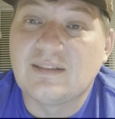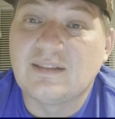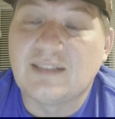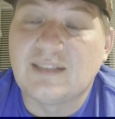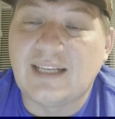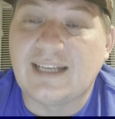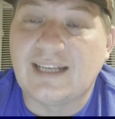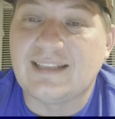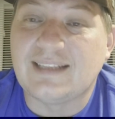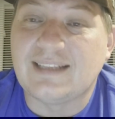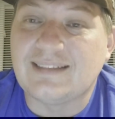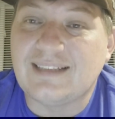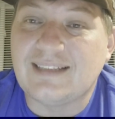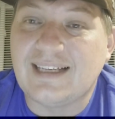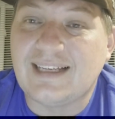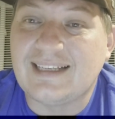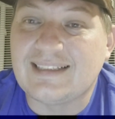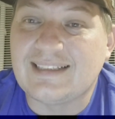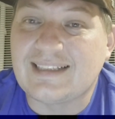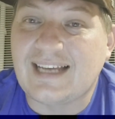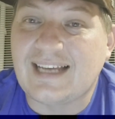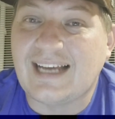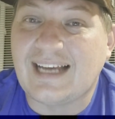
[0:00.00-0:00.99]

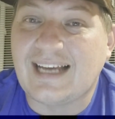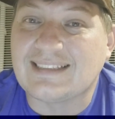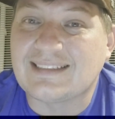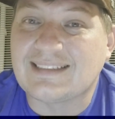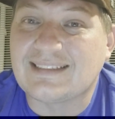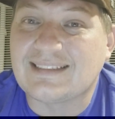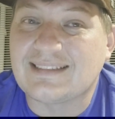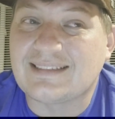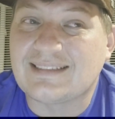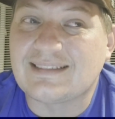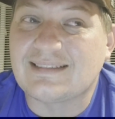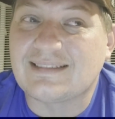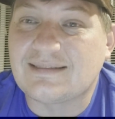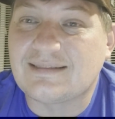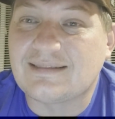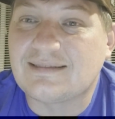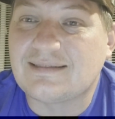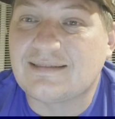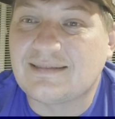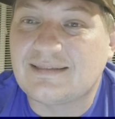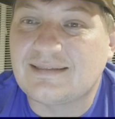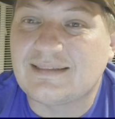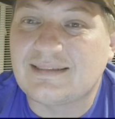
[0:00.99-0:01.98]
And guys,
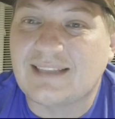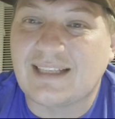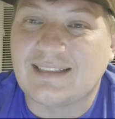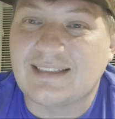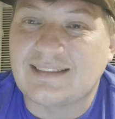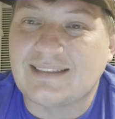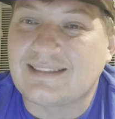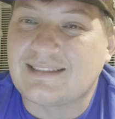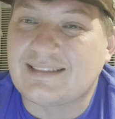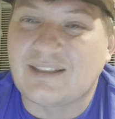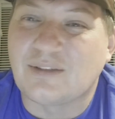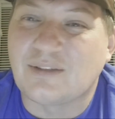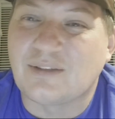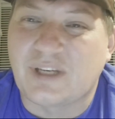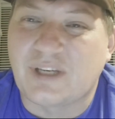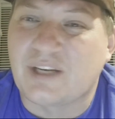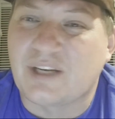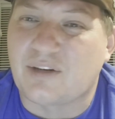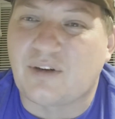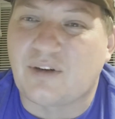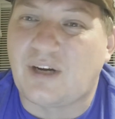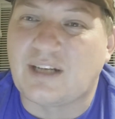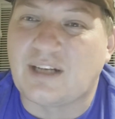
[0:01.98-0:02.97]
that don't
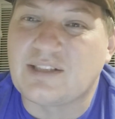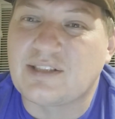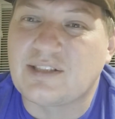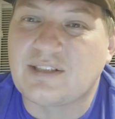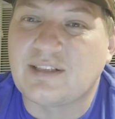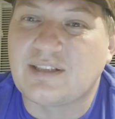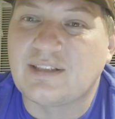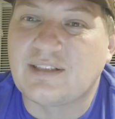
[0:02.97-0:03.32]
get crushed.